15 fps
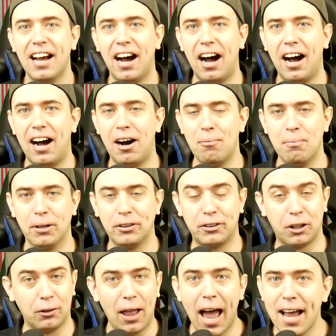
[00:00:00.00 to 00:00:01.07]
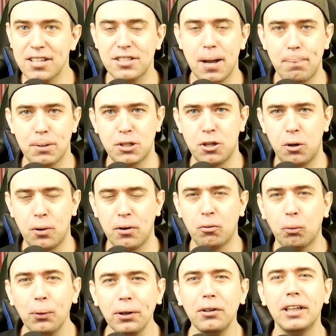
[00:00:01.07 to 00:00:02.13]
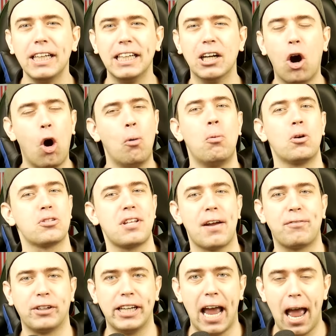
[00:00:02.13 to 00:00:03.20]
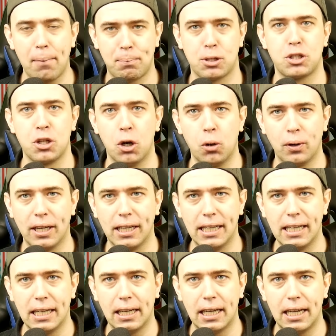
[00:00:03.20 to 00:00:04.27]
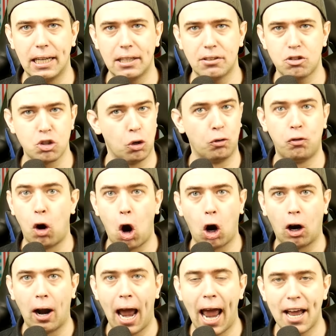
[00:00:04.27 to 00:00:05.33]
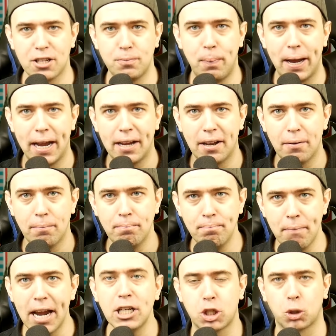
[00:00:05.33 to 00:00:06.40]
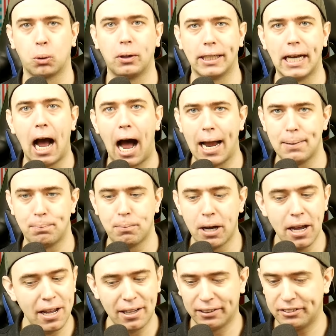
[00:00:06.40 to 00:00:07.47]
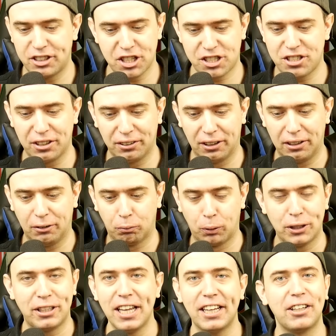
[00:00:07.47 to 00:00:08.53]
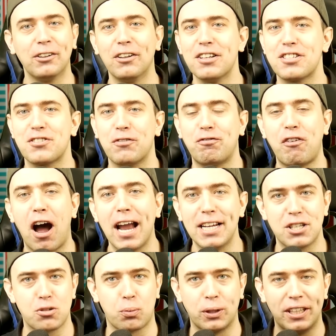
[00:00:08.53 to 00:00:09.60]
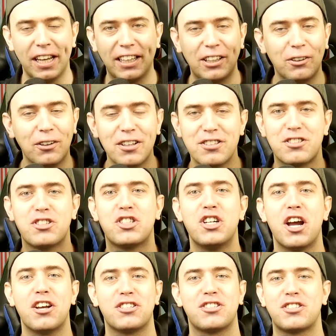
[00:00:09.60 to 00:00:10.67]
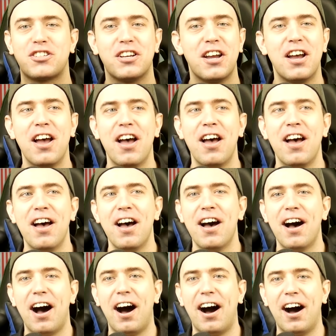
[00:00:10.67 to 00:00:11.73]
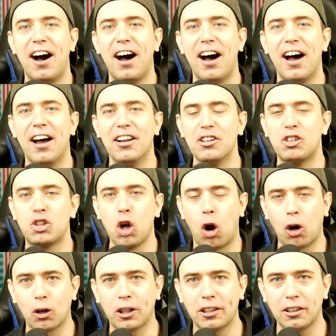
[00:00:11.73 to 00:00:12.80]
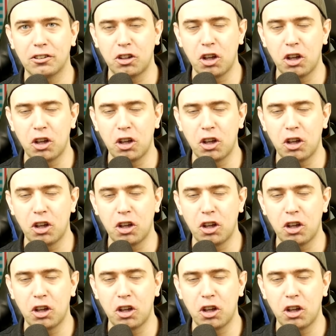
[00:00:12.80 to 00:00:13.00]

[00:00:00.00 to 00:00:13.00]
The last episode, and really almost every episode so far, has been majorly hype. Just ridiculous fights, ridiculous just dark-toned